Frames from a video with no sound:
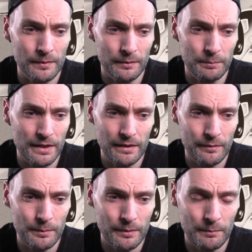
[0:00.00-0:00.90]
It's
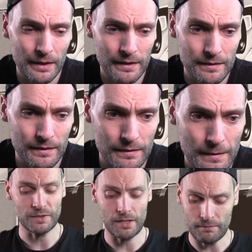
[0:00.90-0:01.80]
believable in places.
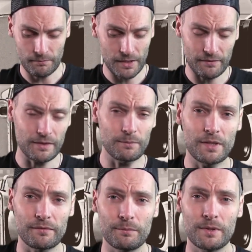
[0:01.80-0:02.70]
So definitely
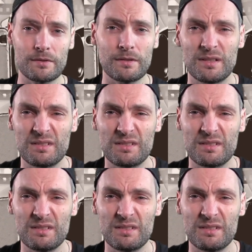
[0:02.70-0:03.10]
worth a watch.